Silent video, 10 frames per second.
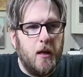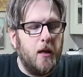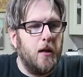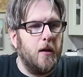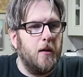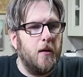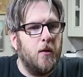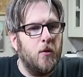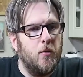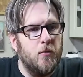It
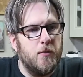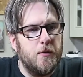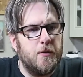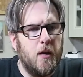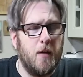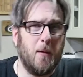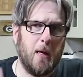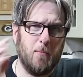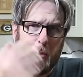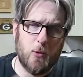owns my
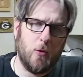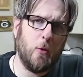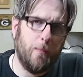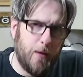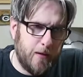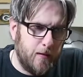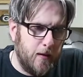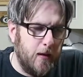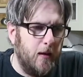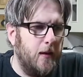computer equipment.
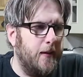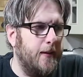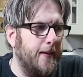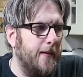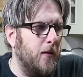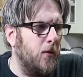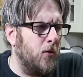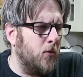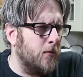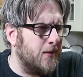It
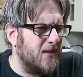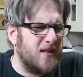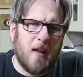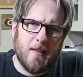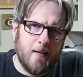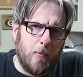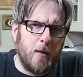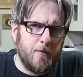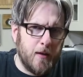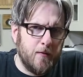owns a little
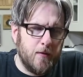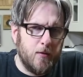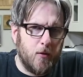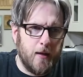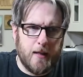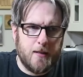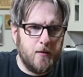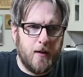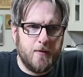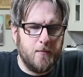bit of inventory. I
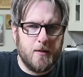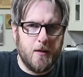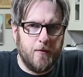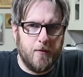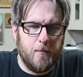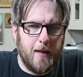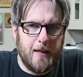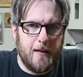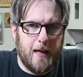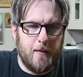still have some stuff from
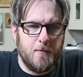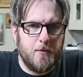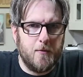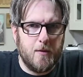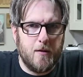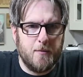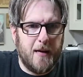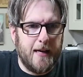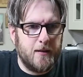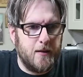like games from years
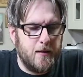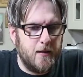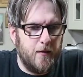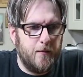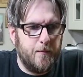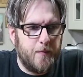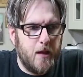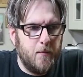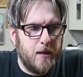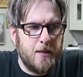past and stuff,
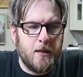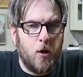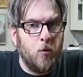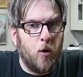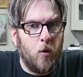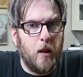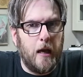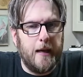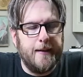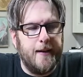but it doesn't own a whole
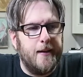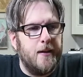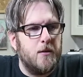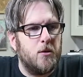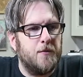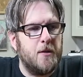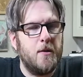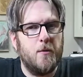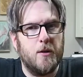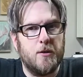lot. So if
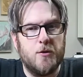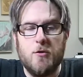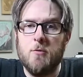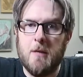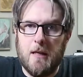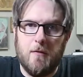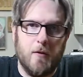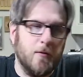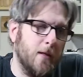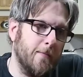somebody were to sue me
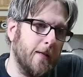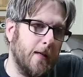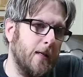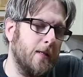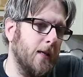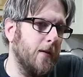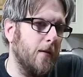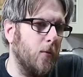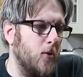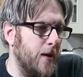for something that I said
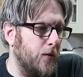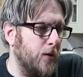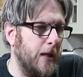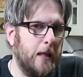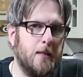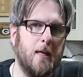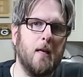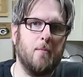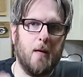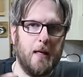or whatever, they could
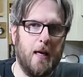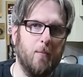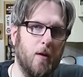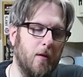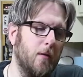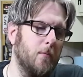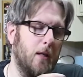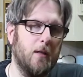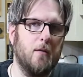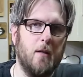take my camera and
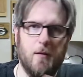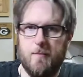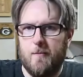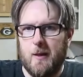my, you know,